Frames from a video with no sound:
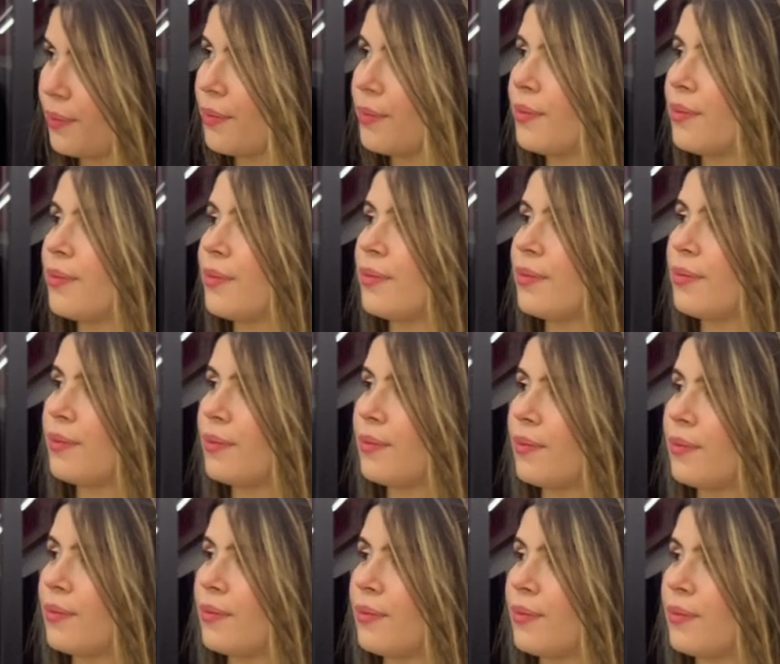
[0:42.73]

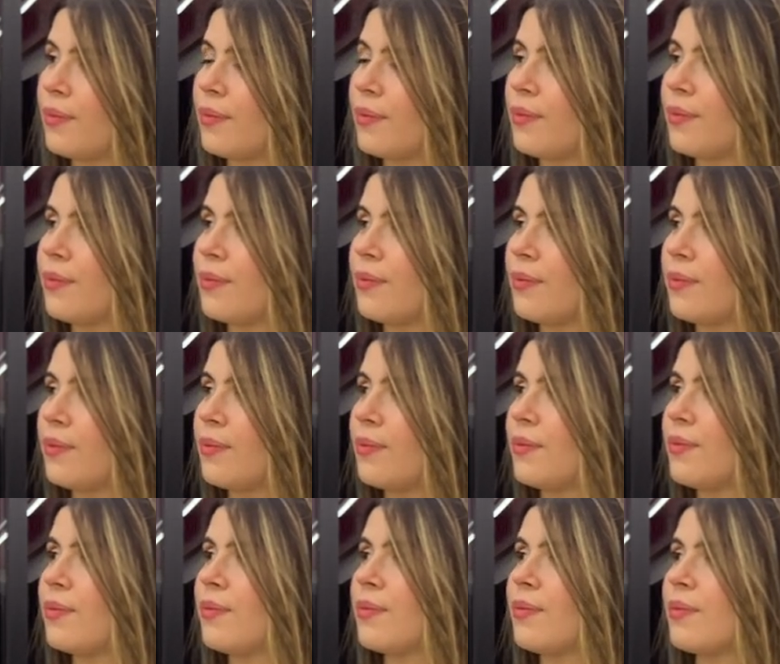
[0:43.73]

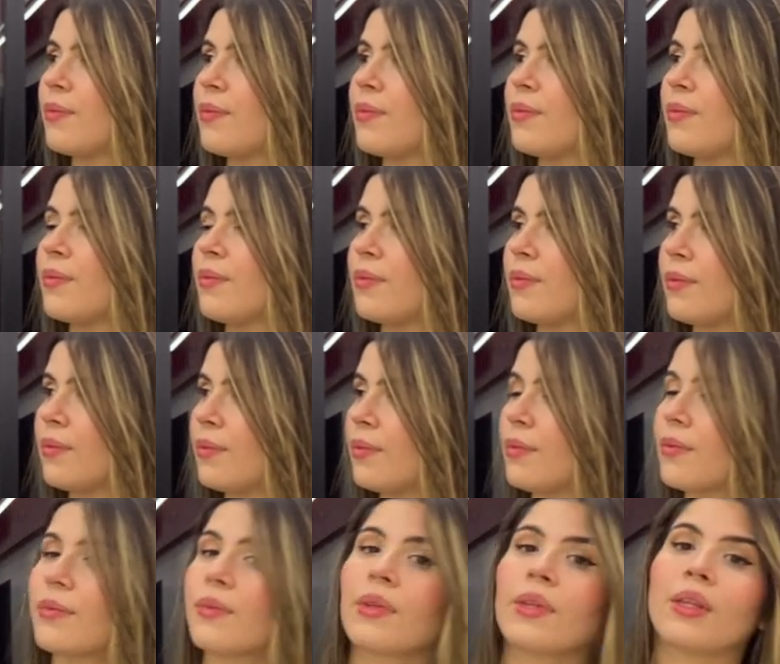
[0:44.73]

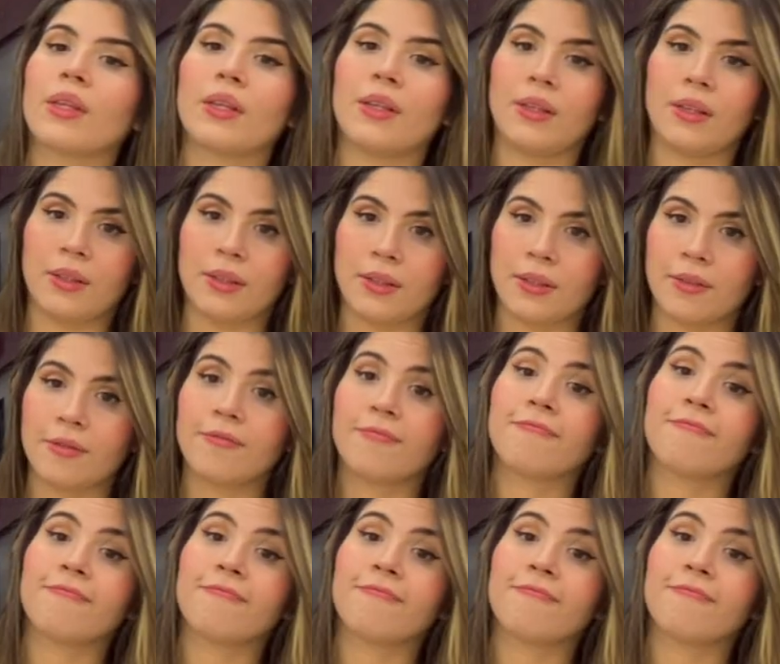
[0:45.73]
This person isn't speaking.